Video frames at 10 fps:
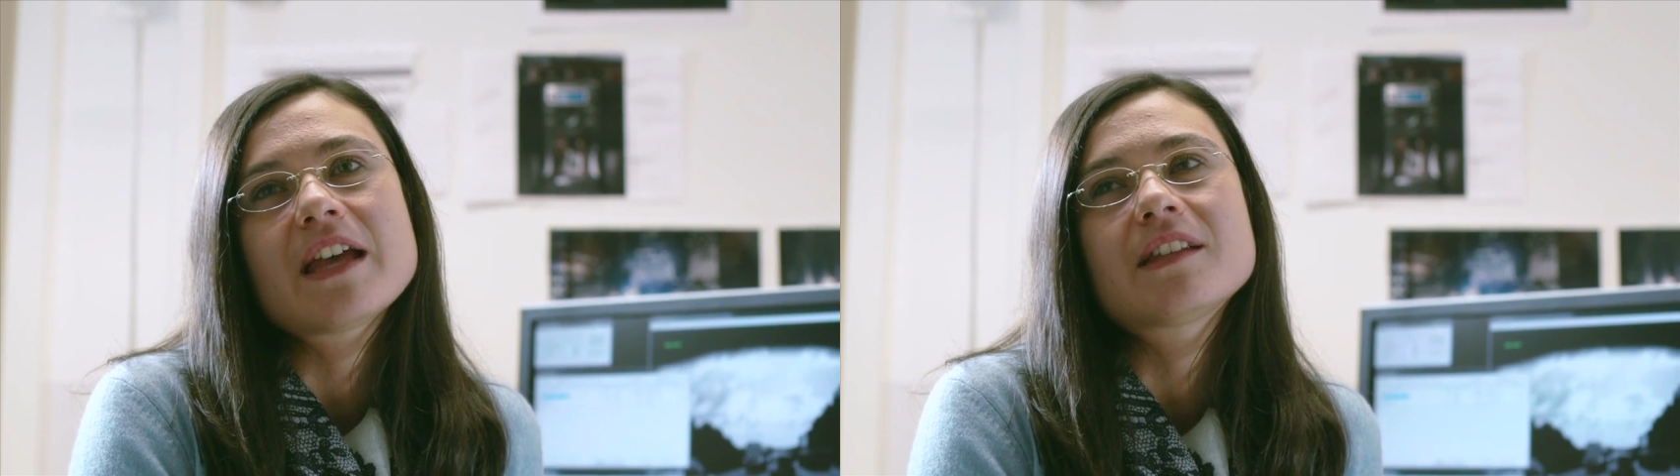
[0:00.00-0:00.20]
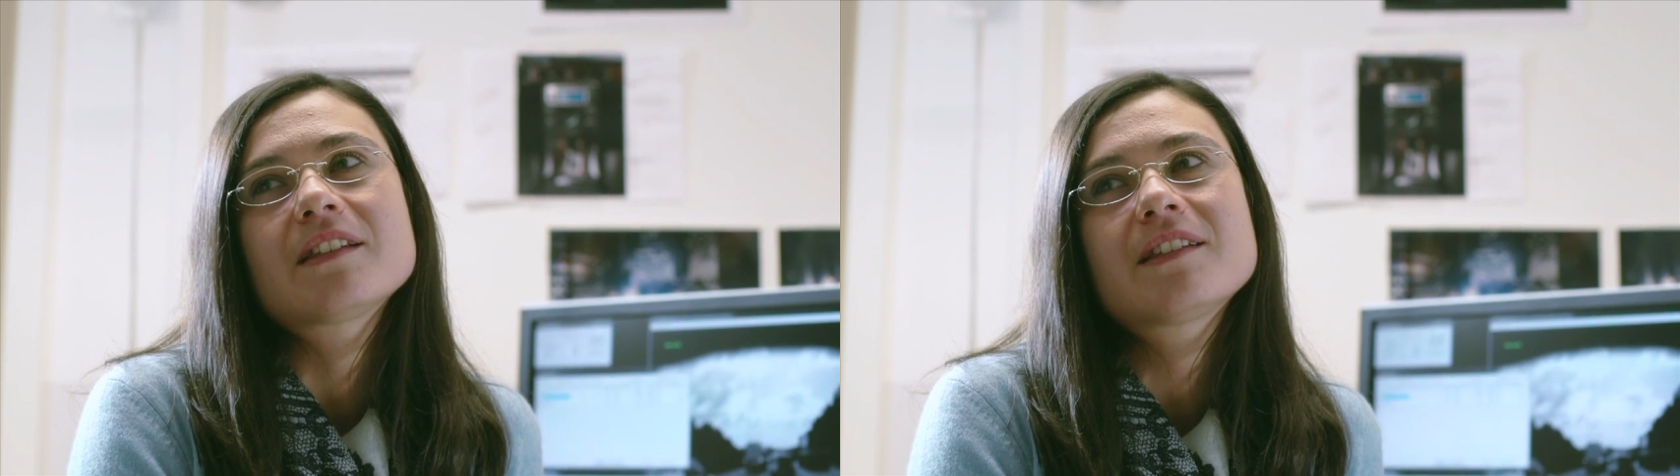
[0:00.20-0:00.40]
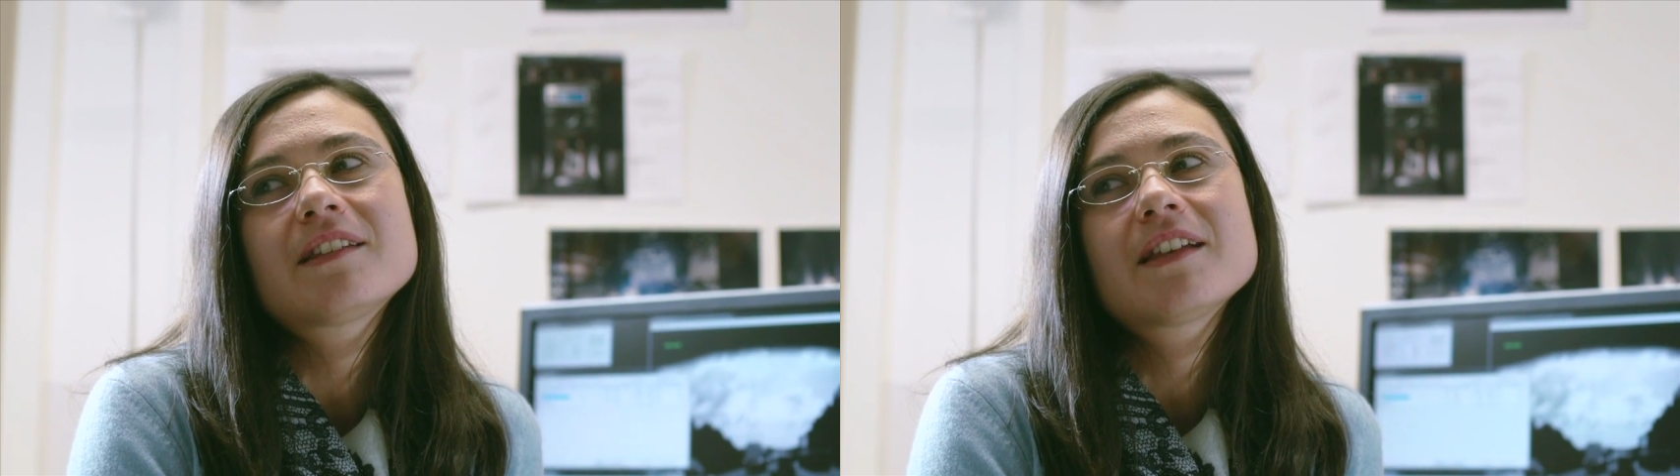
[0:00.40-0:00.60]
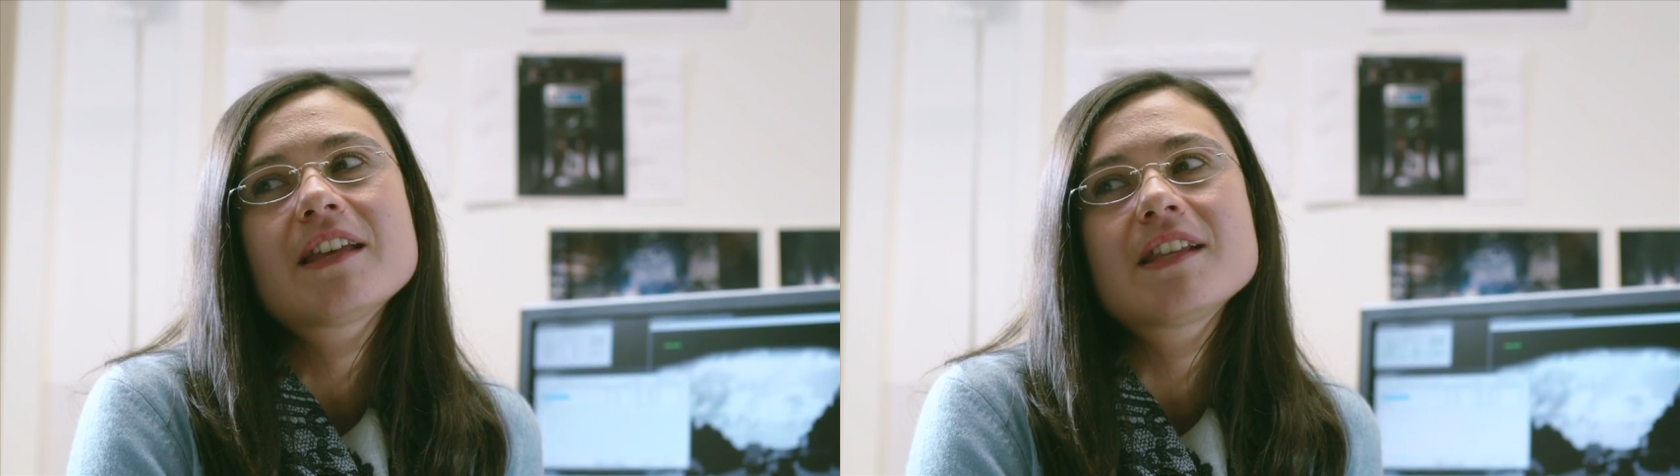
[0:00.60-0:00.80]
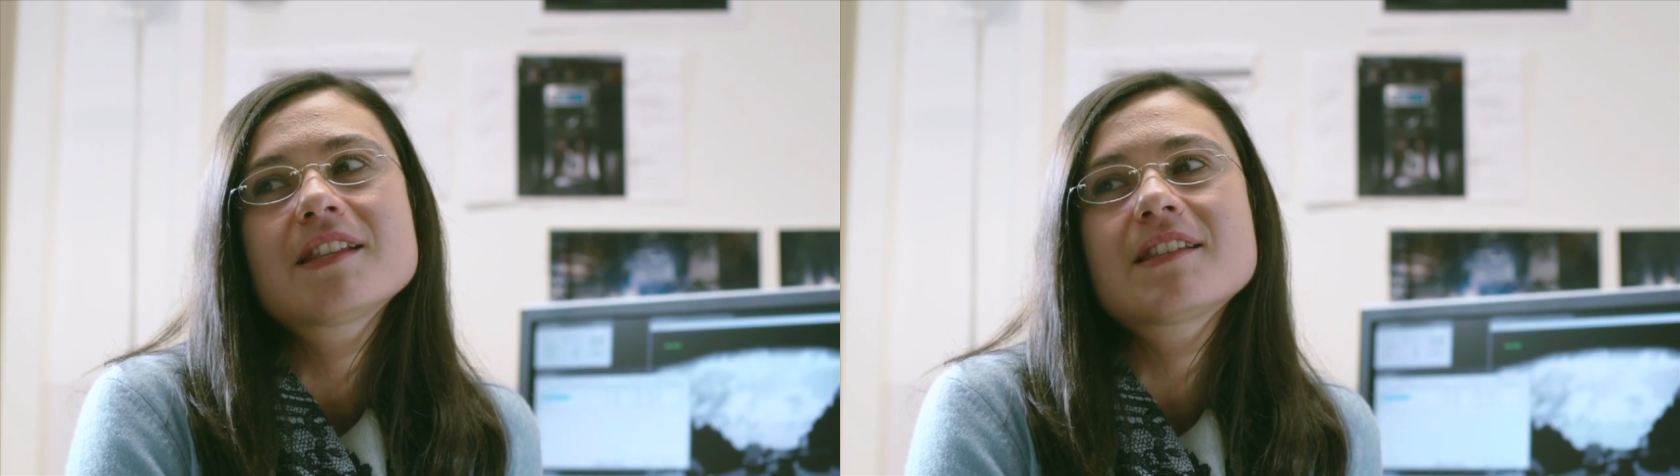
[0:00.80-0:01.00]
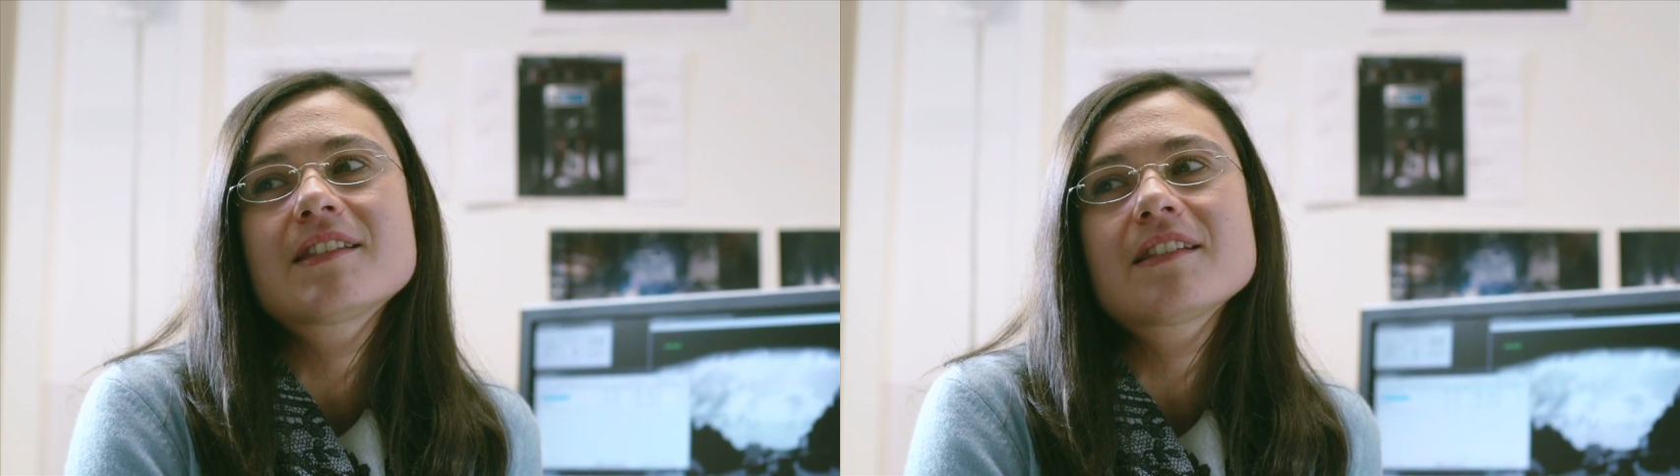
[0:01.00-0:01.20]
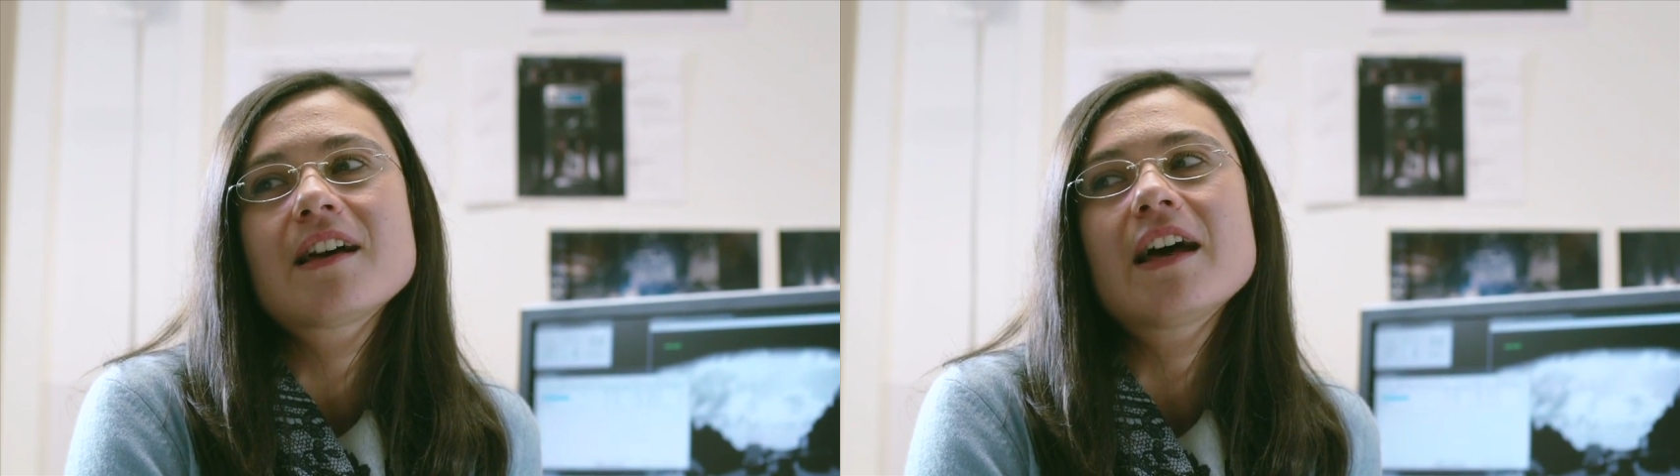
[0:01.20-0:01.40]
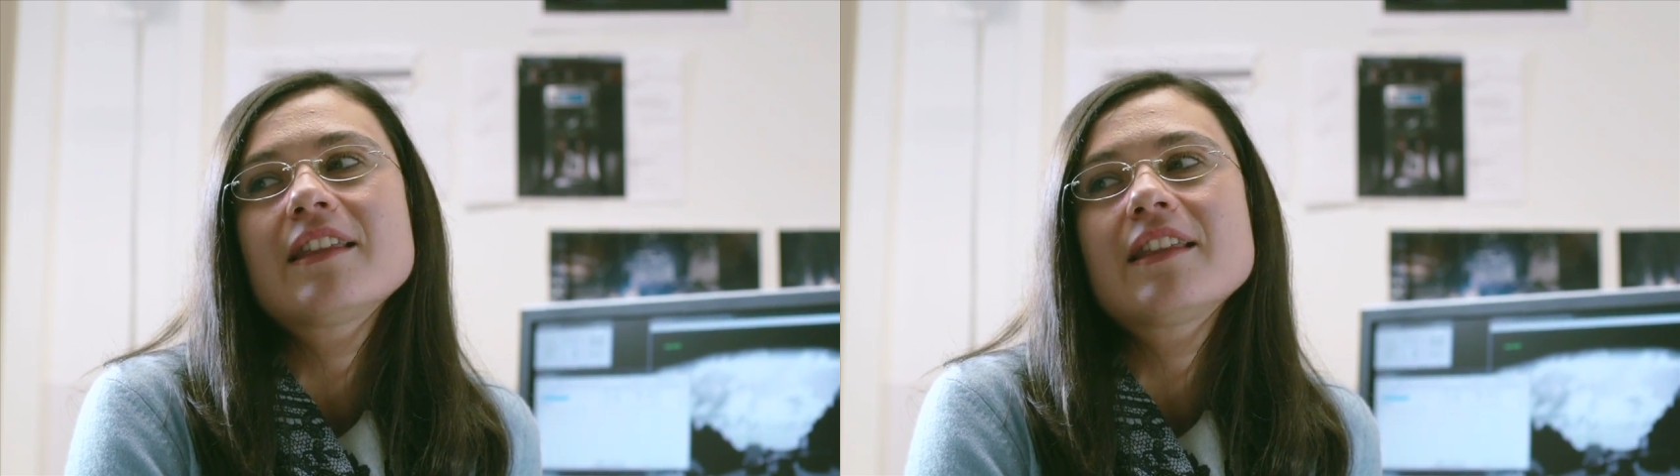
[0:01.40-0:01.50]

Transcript: and it's,